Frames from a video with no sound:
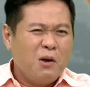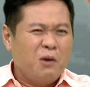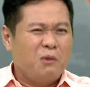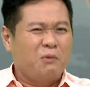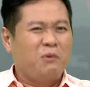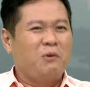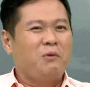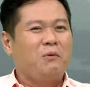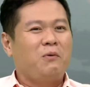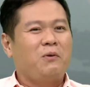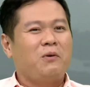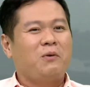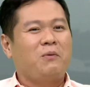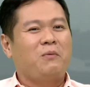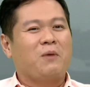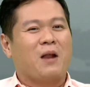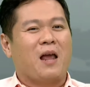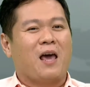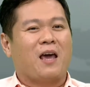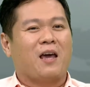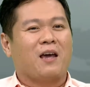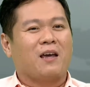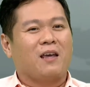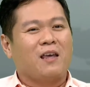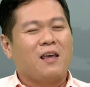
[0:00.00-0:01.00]
We will
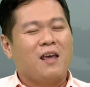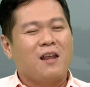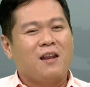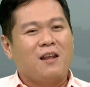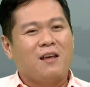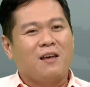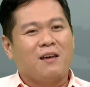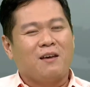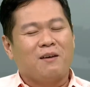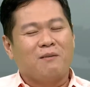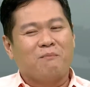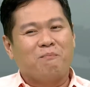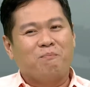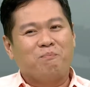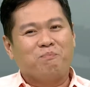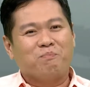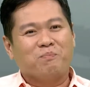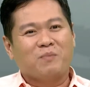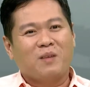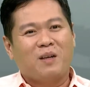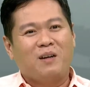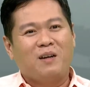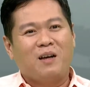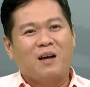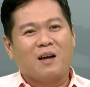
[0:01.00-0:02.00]
get a
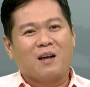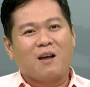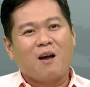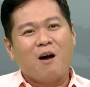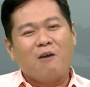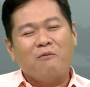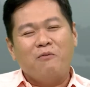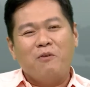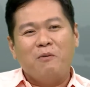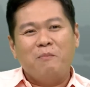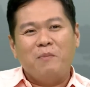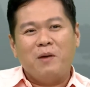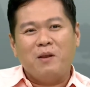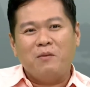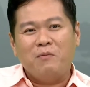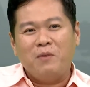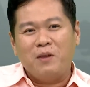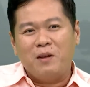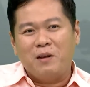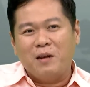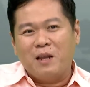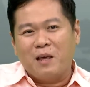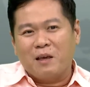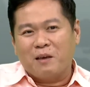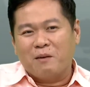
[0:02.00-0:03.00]
government
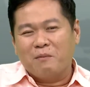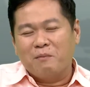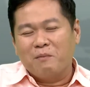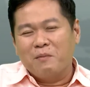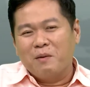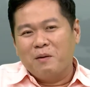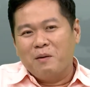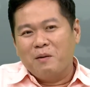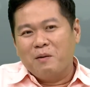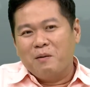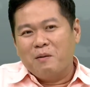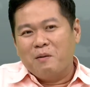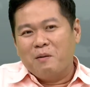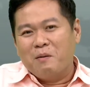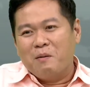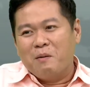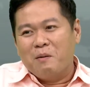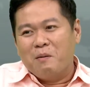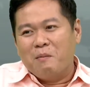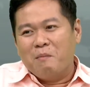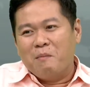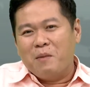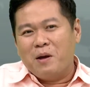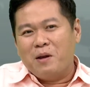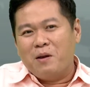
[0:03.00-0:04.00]
with
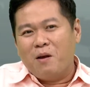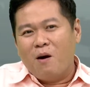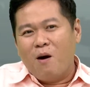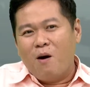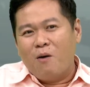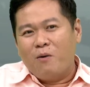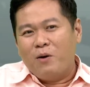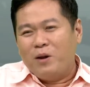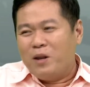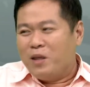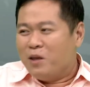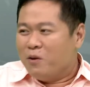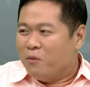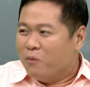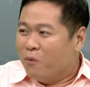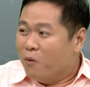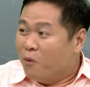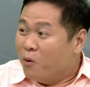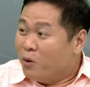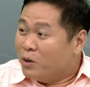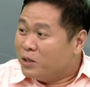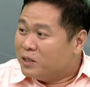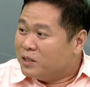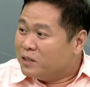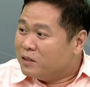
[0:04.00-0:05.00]
minority
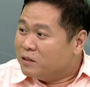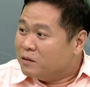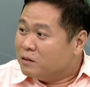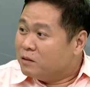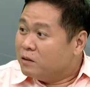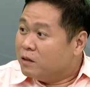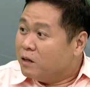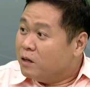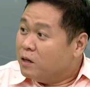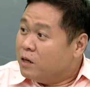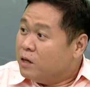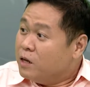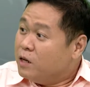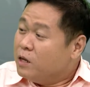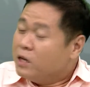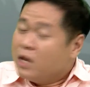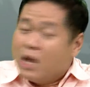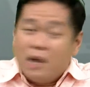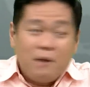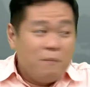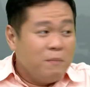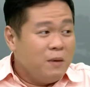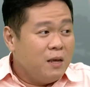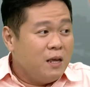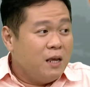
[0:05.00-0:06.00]
vote. It
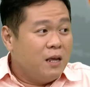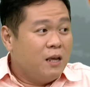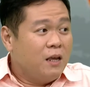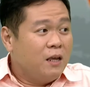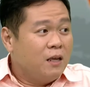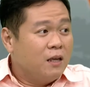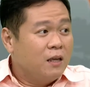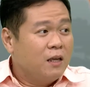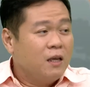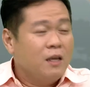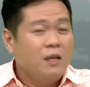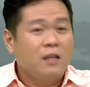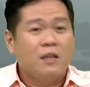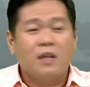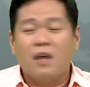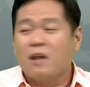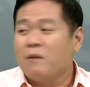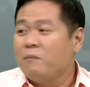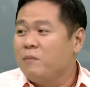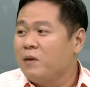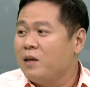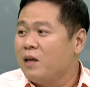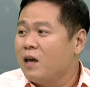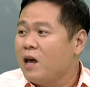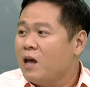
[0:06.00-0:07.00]
can be,
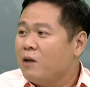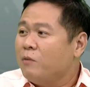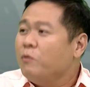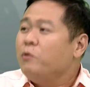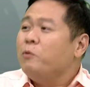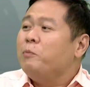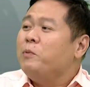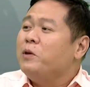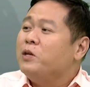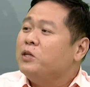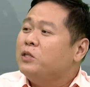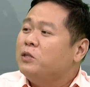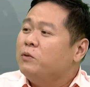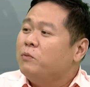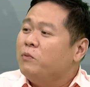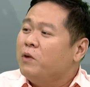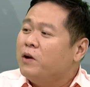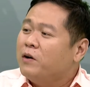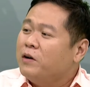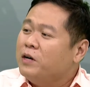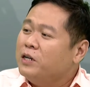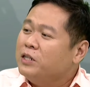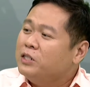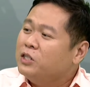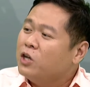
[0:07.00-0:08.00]
and will be
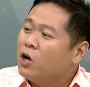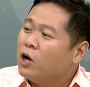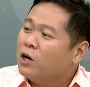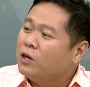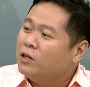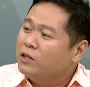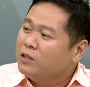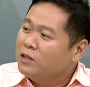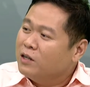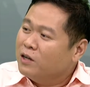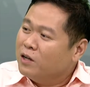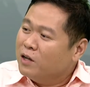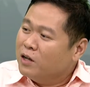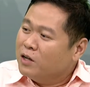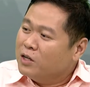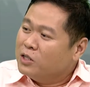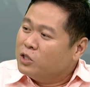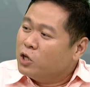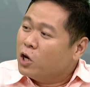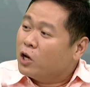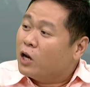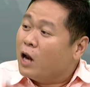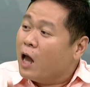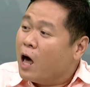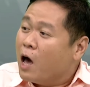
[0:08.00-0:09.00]
very short
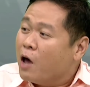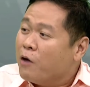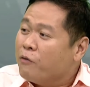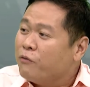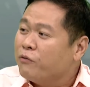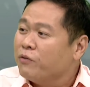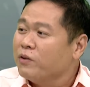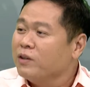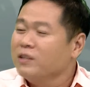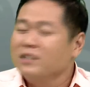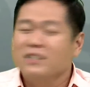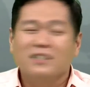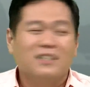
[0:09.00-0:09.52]
life.